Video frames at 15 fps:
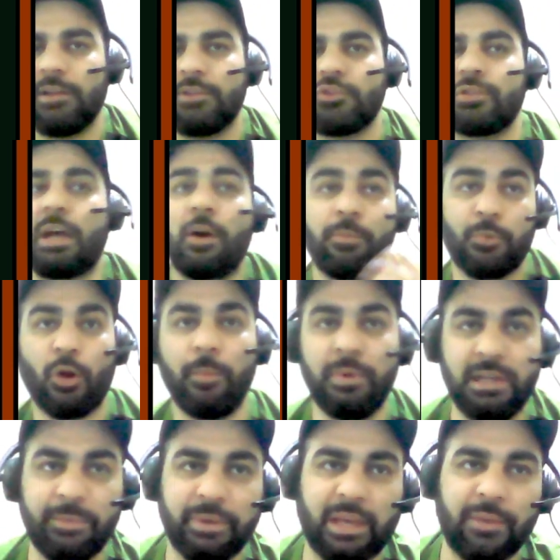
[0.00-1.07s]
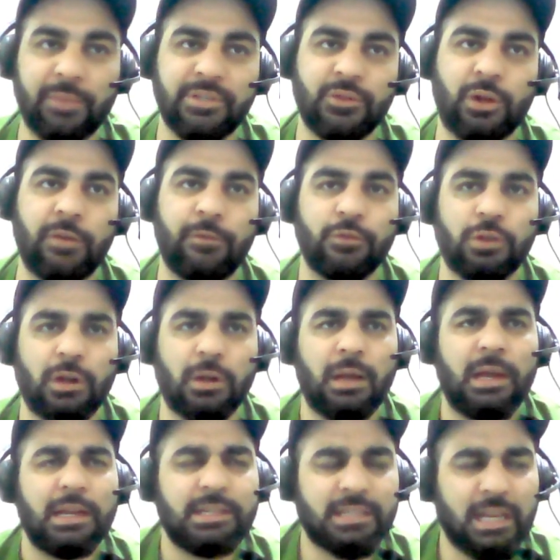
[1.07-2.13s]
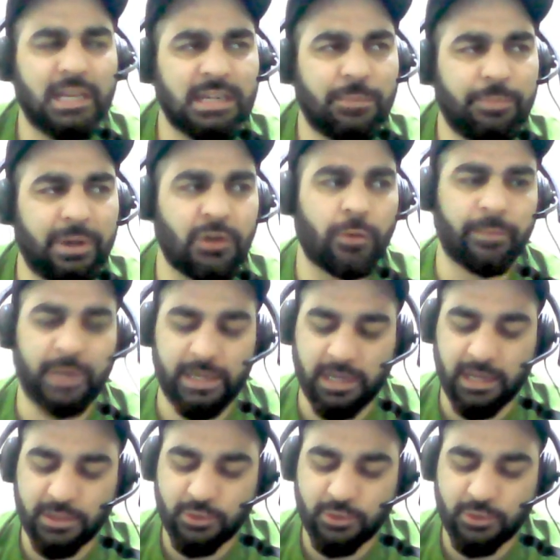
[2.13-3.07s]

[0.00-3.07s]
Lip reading: So now probability became 0. If you sort of change a bit of data,